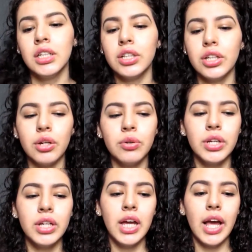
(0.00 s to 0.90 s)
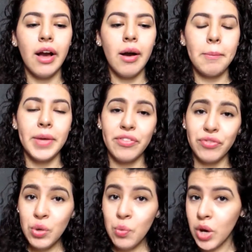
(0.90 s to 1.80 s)
You know, um, if
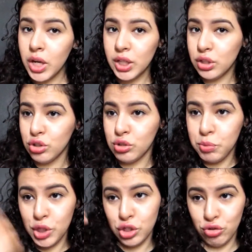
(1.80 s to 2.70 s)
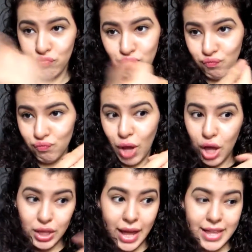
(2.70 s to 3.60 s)
you want your nose pierced,
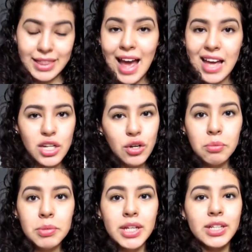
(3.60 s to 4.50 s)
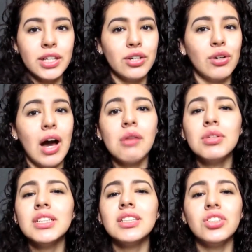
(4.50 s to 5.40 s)
like that, no big deal. I
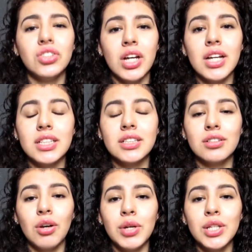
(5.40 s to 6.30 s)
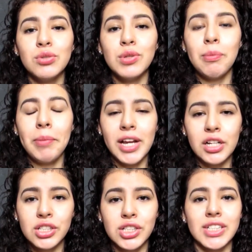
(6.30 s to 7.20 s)
would suggest going to a
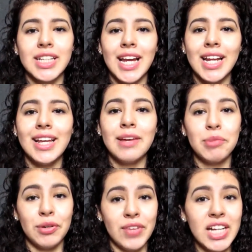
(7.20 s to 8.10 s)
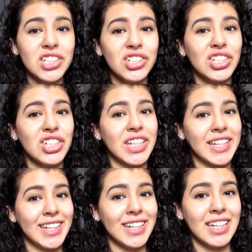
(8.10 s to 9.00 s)
piercer and getting it professionally
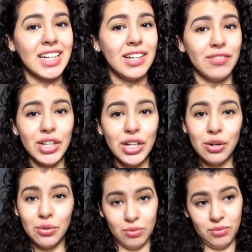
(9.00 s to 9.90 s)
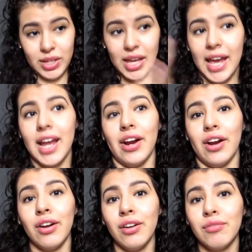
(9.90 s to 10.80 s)
done. If you don't
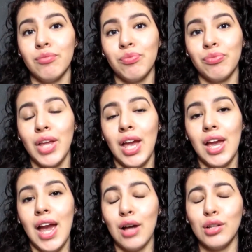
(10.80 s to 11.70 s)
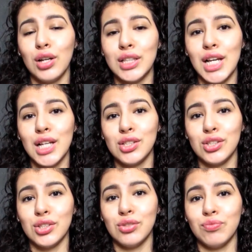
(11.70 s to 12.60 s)
care how long it takes
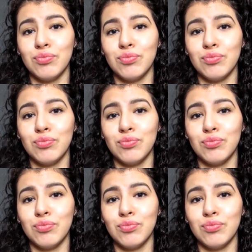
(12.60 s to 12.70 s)
you,